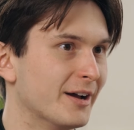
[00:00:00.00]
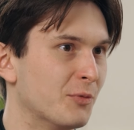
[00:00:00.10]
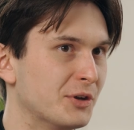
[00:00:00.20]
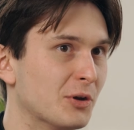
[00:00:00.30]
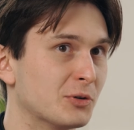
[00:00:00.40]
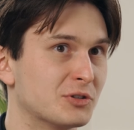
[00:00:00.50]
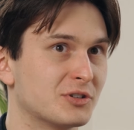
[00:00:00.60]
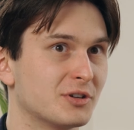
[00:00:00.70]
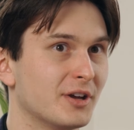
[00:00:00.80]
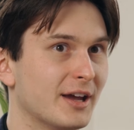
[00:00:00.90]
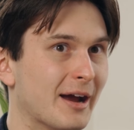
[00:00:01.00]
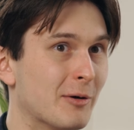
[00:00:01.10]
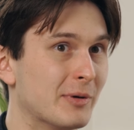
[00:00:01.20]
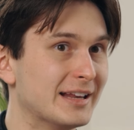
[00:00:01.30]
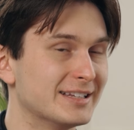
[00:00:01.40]
We don't
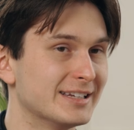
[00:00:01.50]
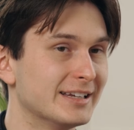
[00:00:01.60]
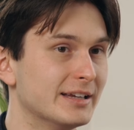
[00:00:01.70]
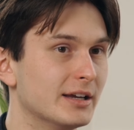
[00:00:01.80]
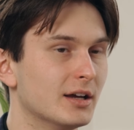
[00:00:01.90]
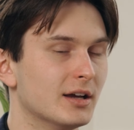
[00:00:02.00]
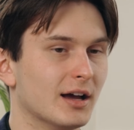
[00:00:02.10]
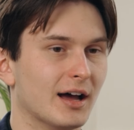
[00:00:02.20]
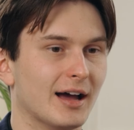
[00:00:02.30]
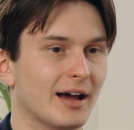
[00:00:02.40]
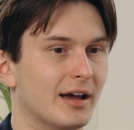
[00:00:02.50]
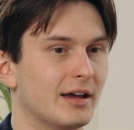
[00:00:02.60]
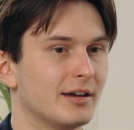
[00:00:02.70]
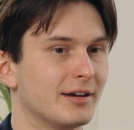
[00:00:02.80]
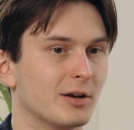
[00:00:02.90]
really see
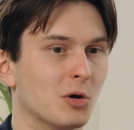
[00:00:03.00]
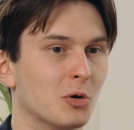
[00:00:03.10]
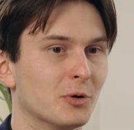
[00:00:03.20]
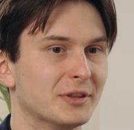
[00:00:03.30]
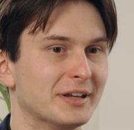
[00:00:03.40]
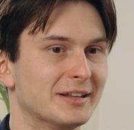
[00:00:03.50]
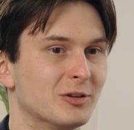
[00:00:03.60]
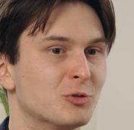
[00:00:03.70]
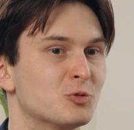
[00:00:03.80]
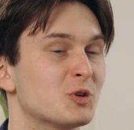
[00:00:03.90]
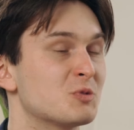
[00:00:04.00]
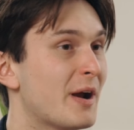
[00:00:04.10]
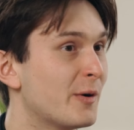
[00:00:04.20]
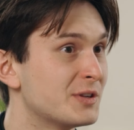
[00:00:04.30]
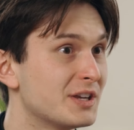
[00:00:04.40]
the
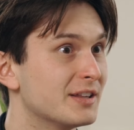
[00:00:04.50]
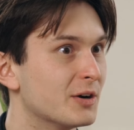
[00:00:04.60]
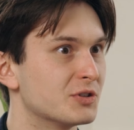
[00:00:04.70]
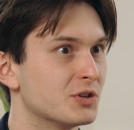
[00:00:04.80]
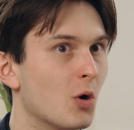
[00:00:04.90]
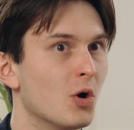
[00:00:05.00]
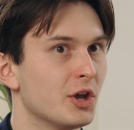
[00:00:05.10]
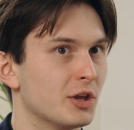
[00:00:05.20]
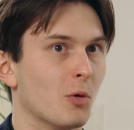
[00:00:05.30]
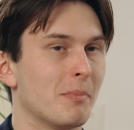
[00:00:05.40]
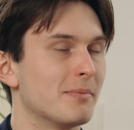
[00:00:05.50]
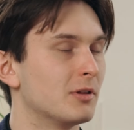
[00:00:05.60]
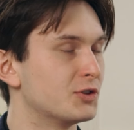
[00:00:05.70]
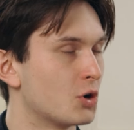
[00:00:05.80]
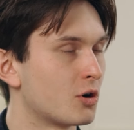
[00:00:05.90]
transparency. There is no,
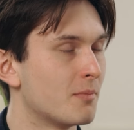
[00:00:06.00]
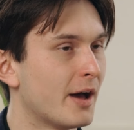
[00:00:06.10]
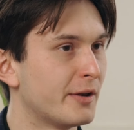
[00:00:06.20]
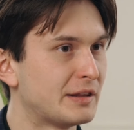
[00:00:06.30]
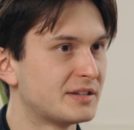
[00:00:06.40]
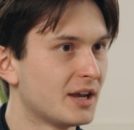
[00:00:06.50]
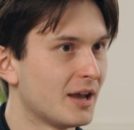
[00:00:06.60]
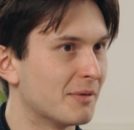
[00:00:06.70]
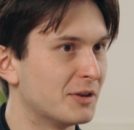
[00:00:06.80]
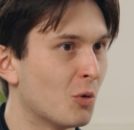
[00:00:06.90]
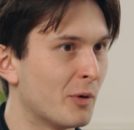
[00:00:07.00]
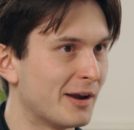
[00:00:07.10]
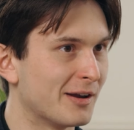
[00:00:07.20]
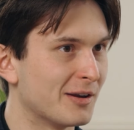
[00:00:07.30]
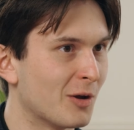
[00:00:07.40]
people talk about it, but nobody
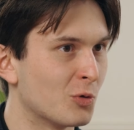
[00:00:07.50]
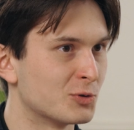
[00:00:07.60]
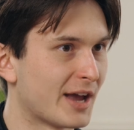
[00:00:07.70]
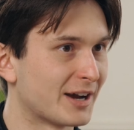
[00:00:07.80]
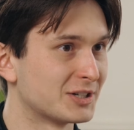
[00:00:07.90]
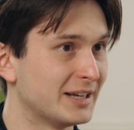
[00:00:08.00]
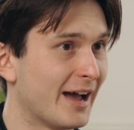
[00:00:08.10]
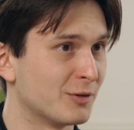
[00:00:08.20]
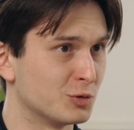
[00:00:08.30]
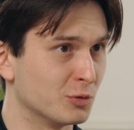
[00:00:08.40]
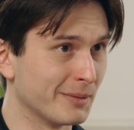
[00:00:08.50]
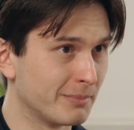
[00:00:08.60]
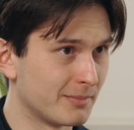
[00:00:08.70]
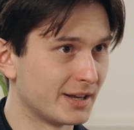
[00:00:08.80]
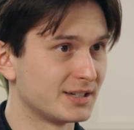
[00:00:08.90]
knows actually how to
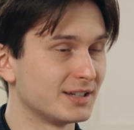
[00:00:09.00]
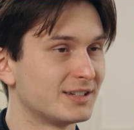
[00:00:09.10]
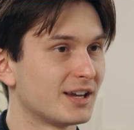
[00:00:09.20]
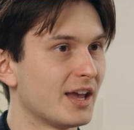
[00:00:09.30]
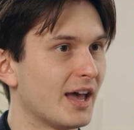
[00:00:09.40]
implement it.